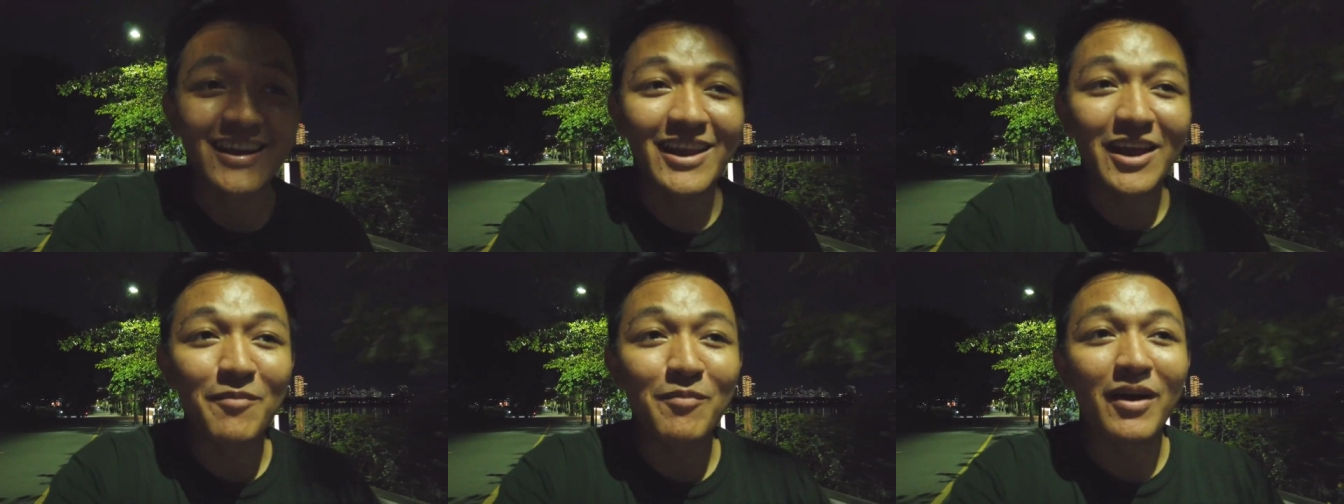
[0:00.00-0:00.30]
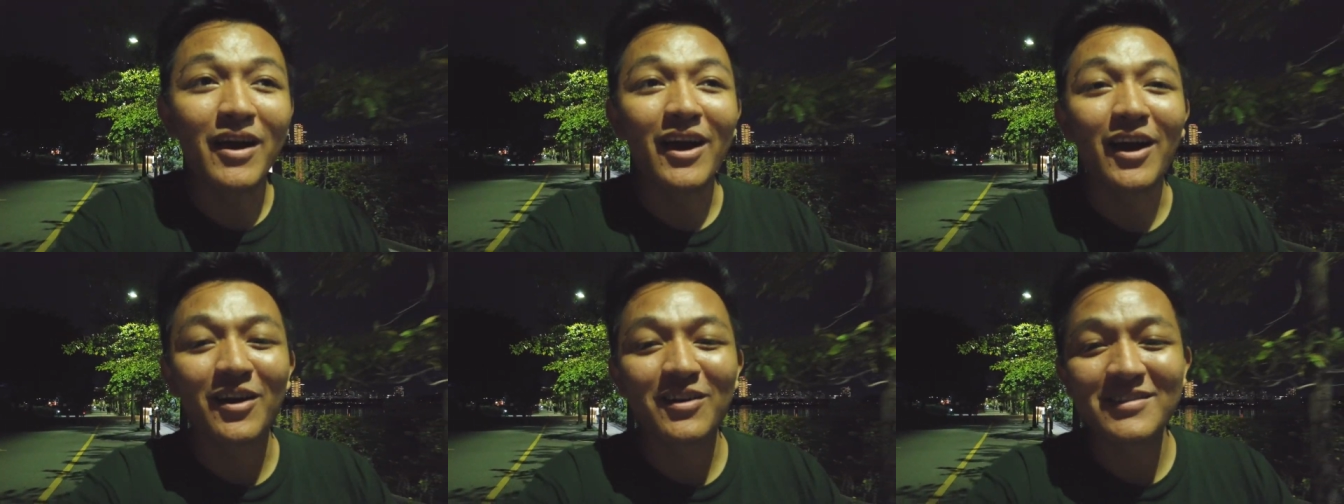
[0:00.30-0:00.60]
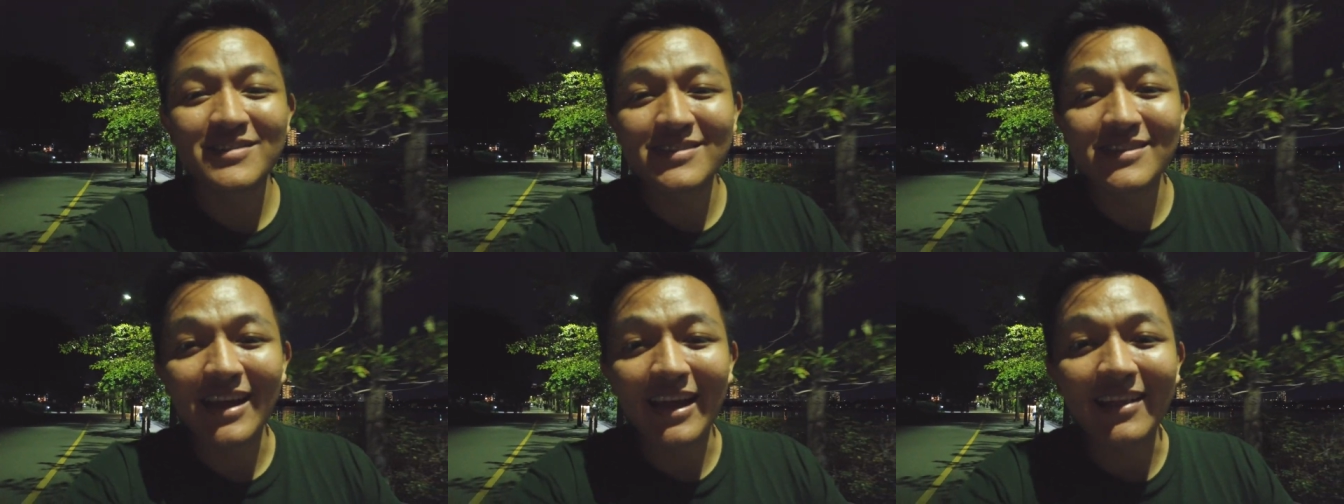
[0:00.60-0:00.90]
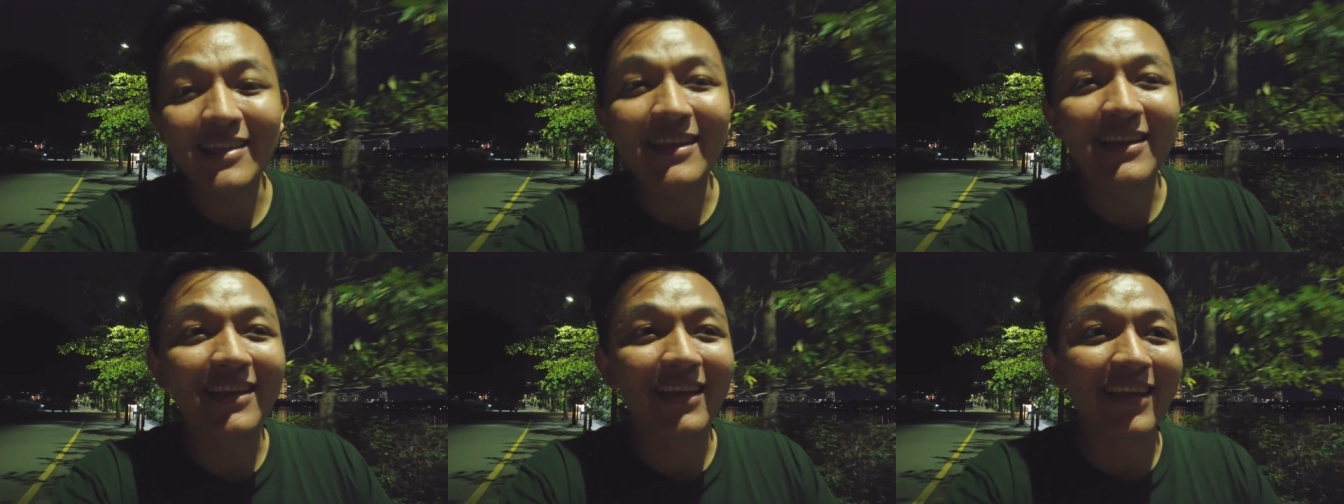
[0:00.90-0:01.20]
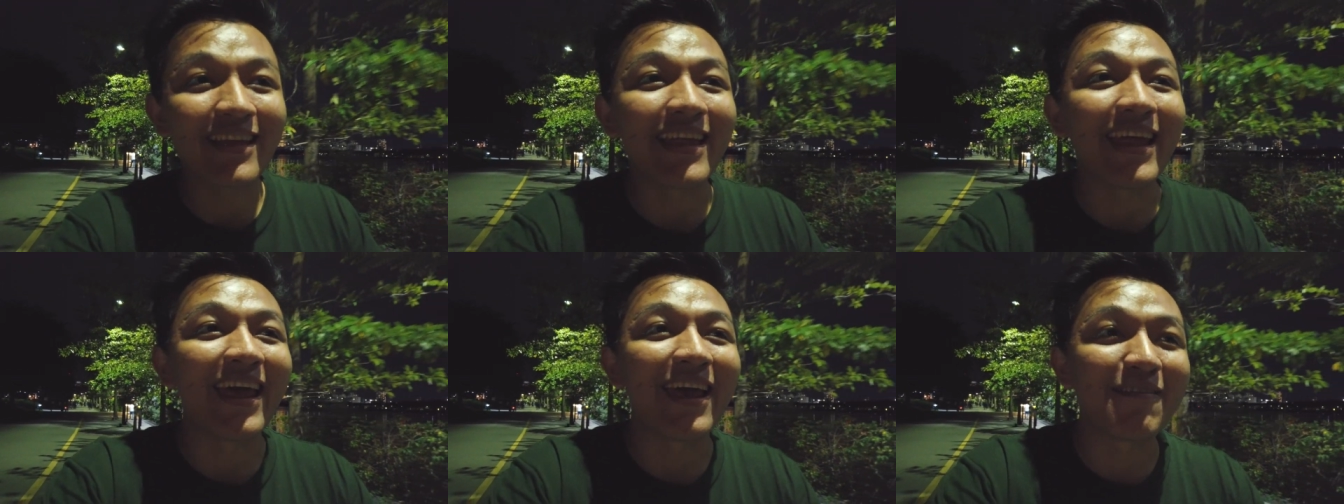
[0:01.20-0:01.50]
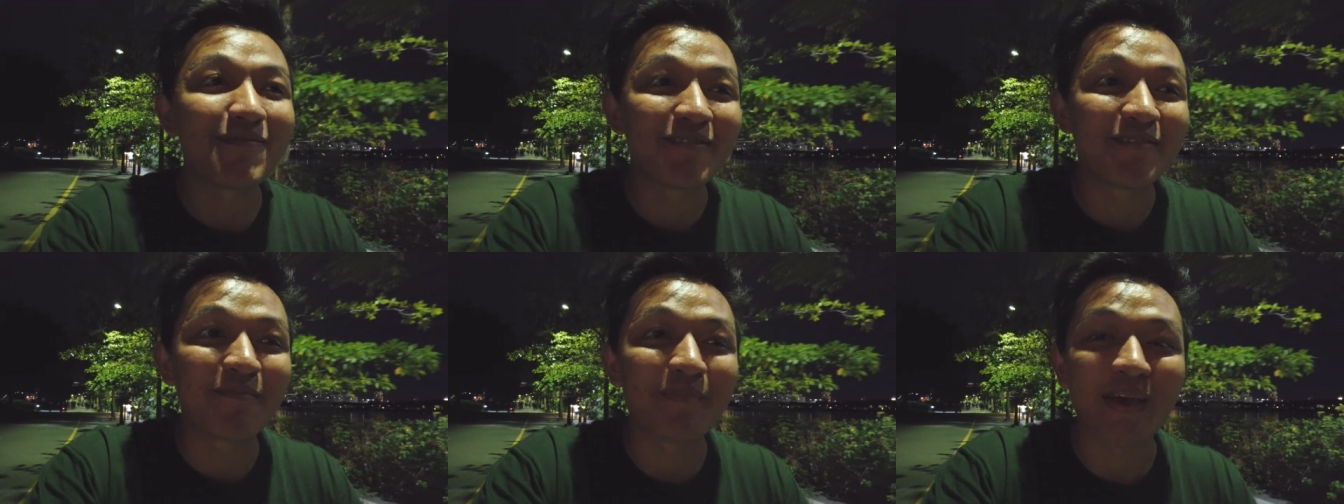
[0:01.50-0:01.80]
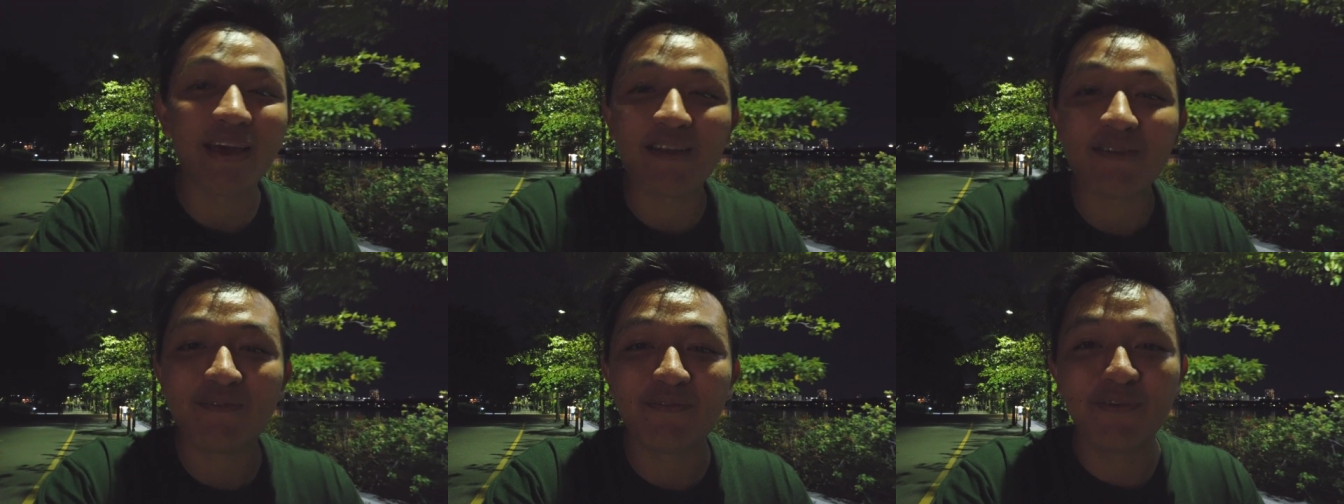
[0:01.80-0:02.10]
near my house, I think it have a
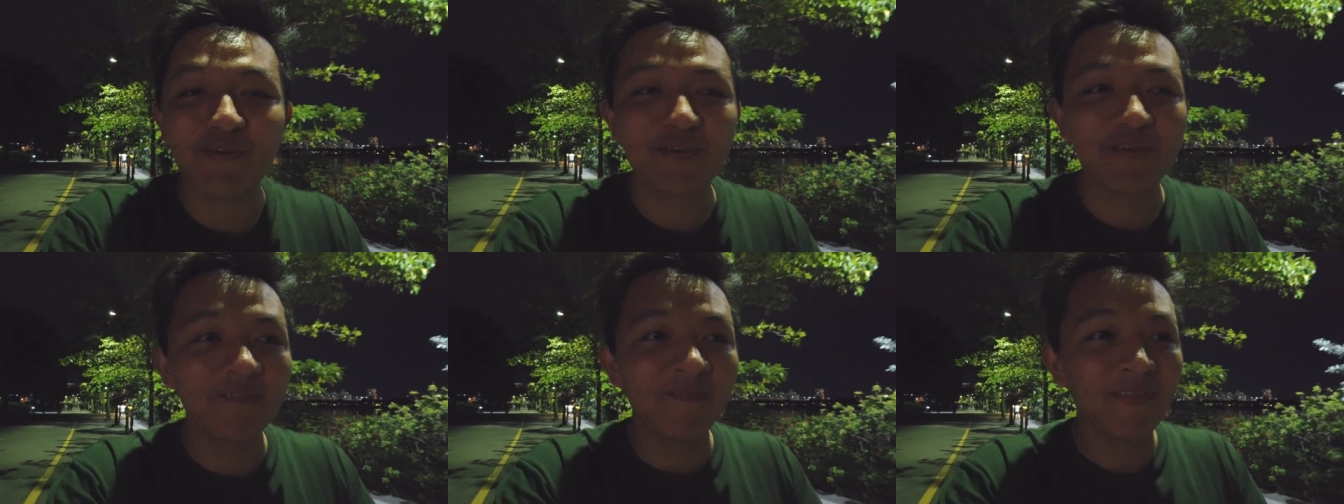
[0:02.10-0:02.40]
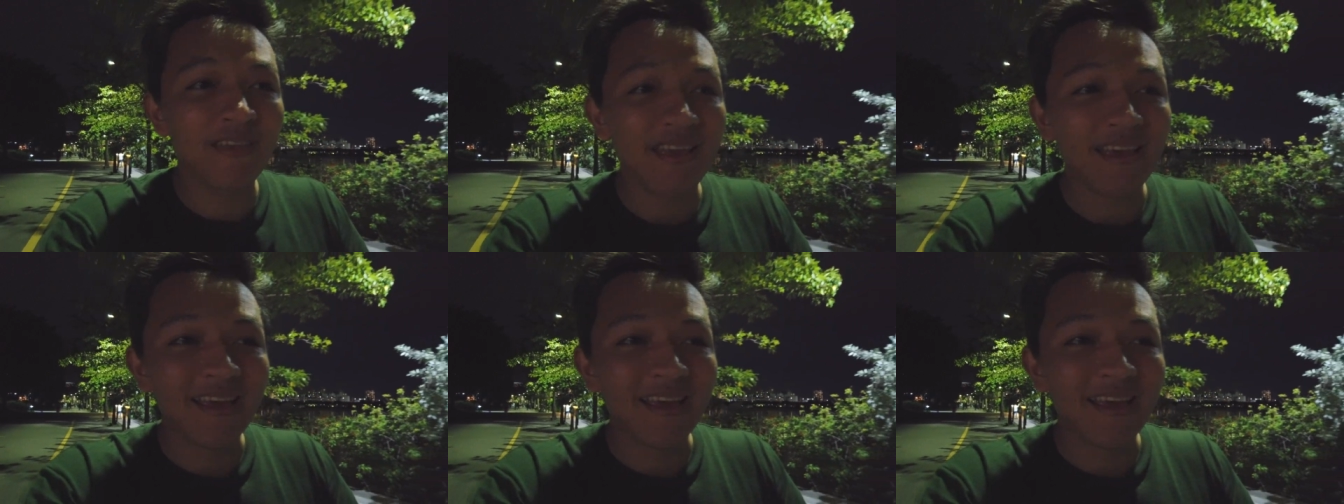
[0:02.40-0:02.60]
better view.